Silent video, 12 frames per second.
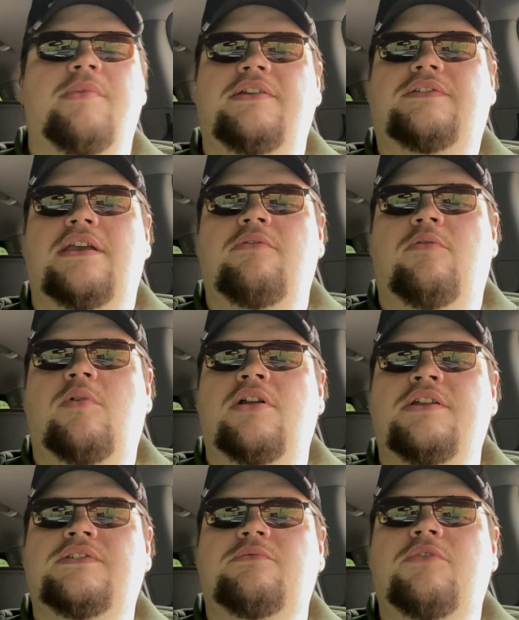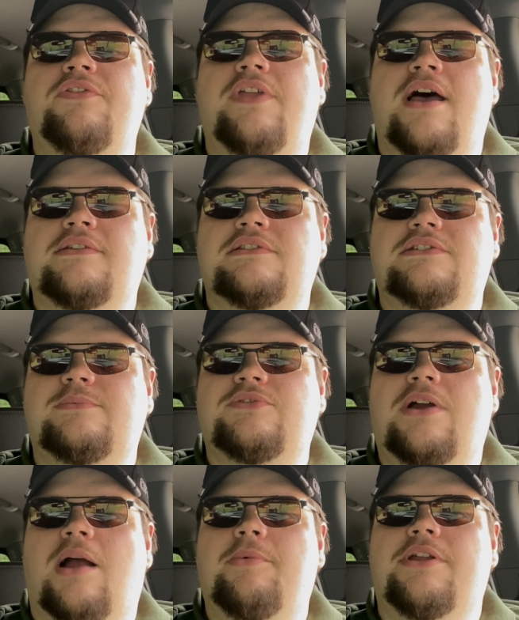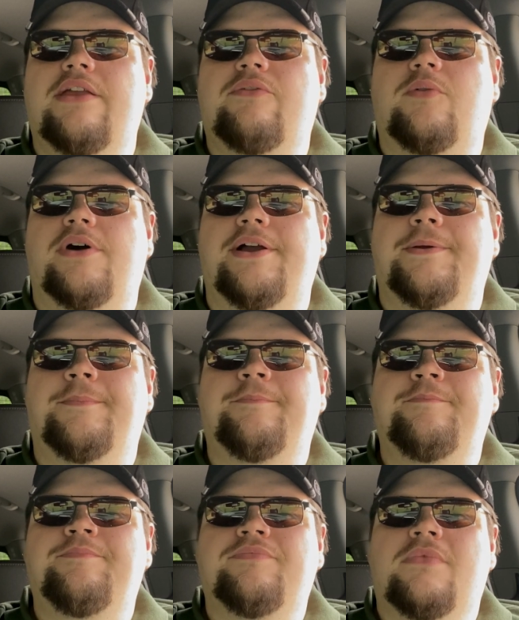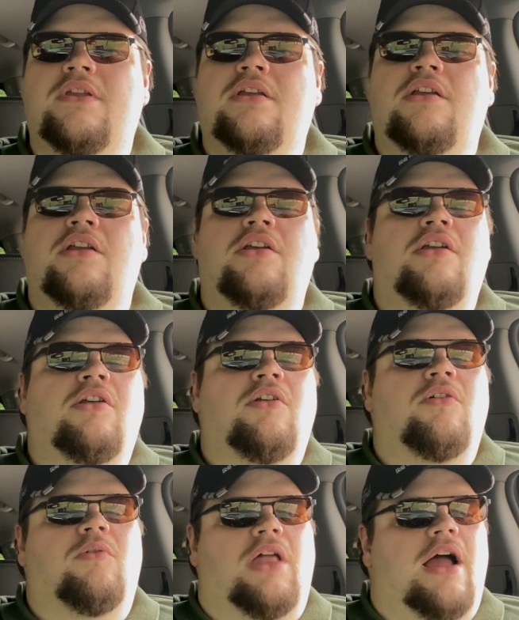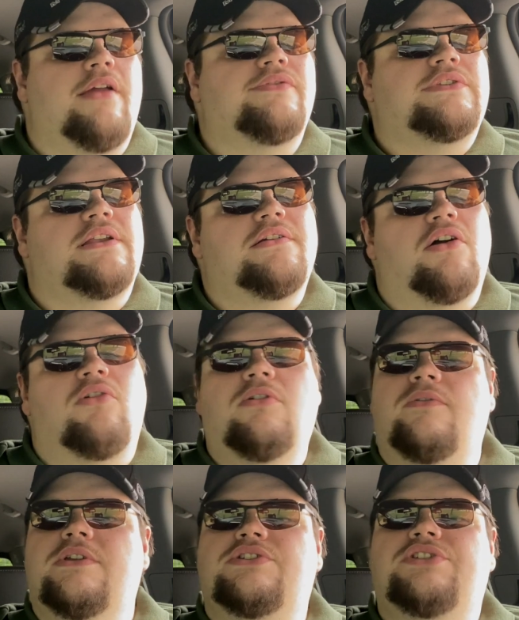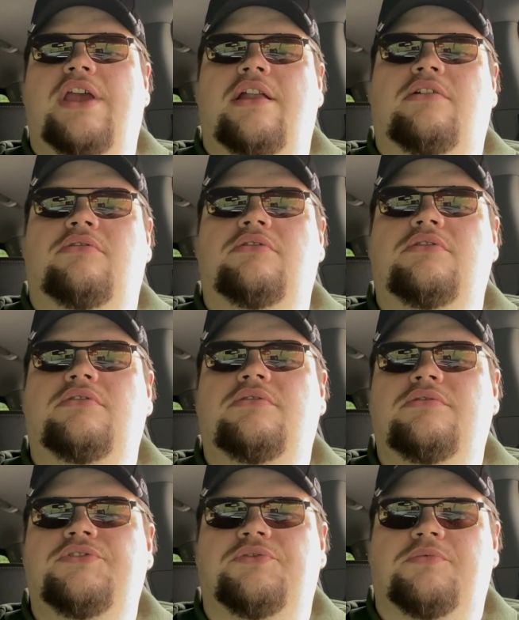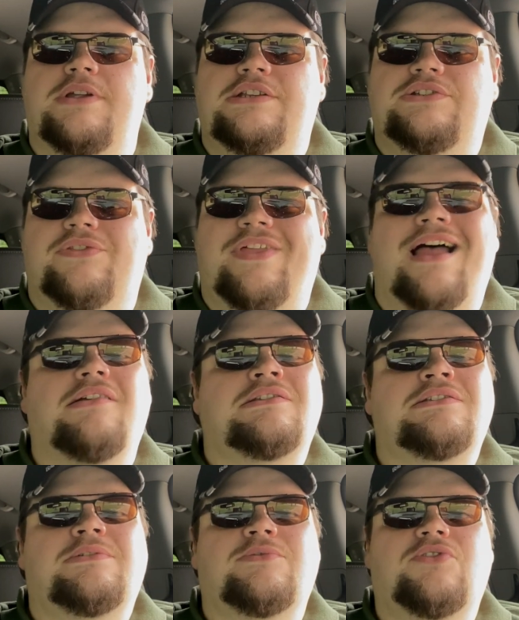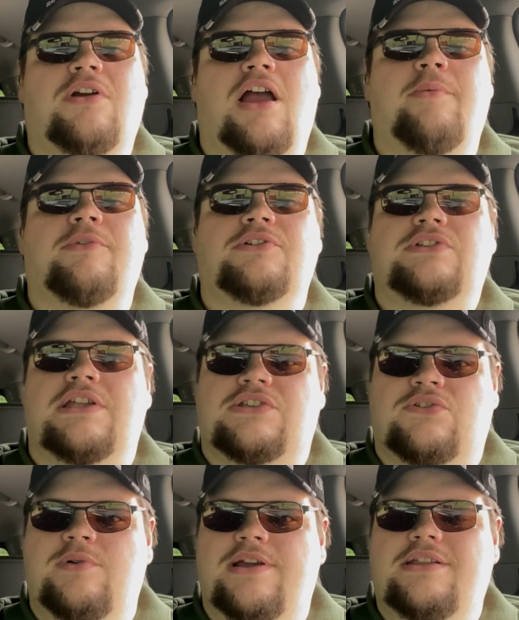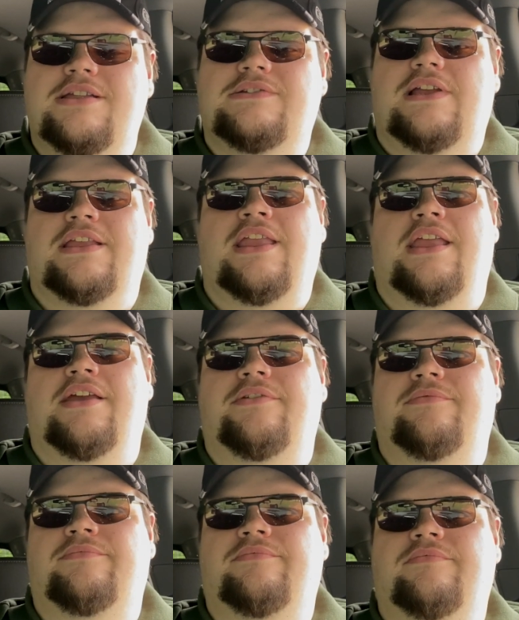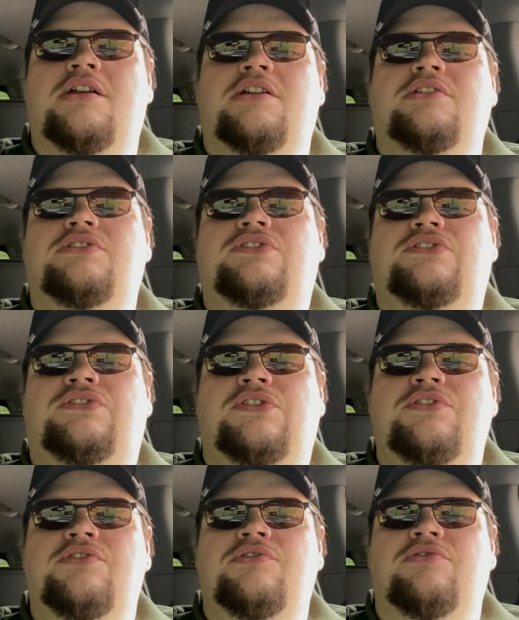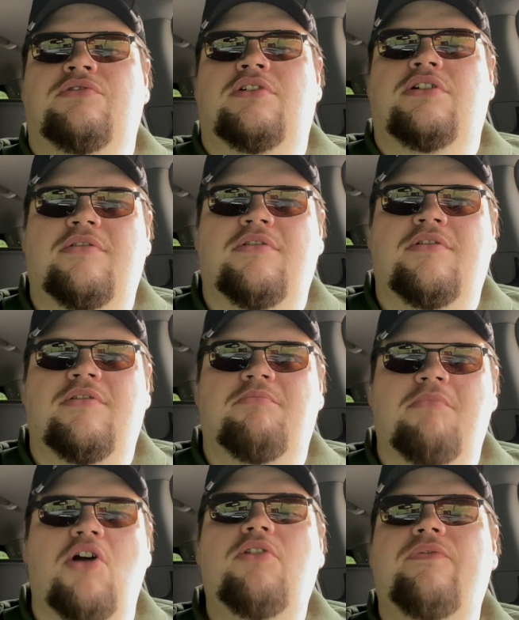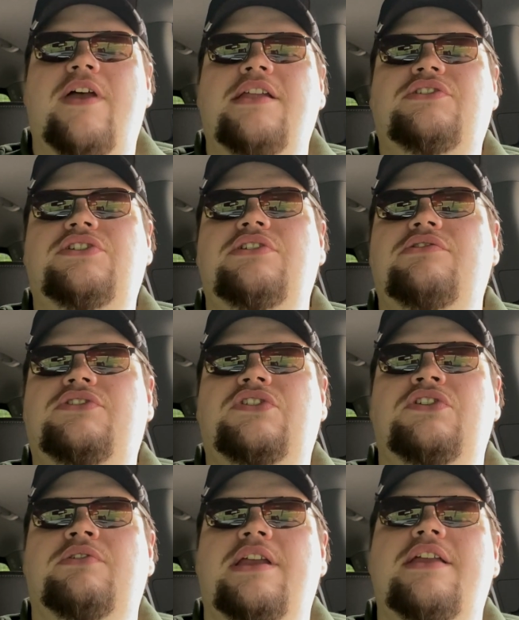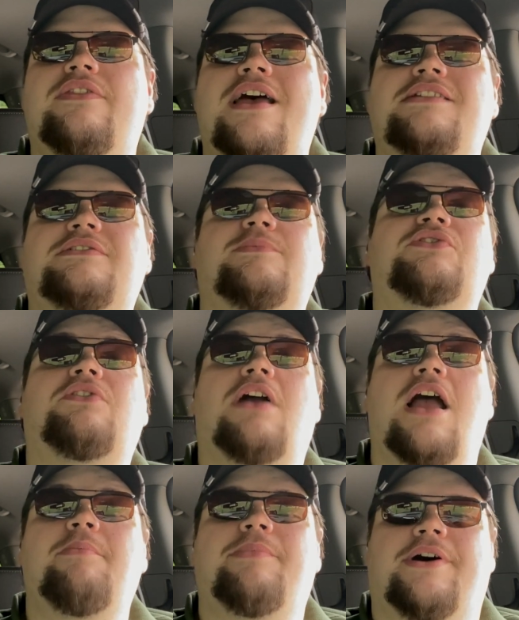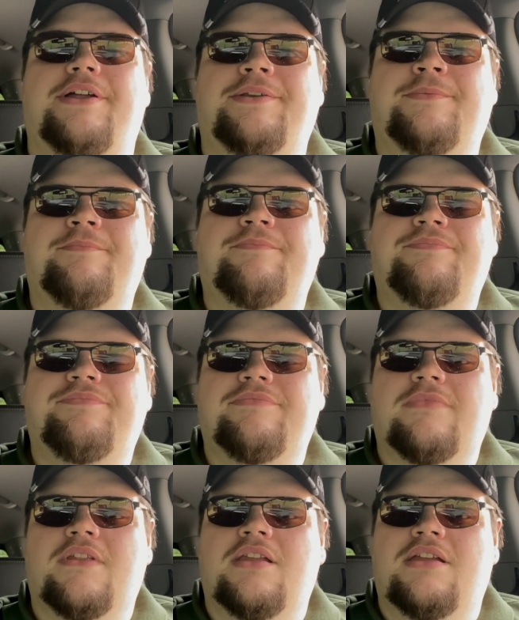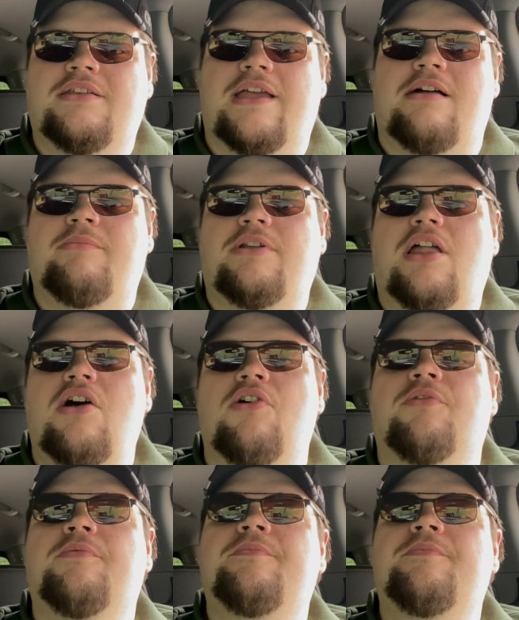say, well, what is the 1,000 subscriber giveaway? Well, I have set a goal on this channel to reach 1,000 subscribers as quickly as I can. To motivate you to hit that subscribe button down below,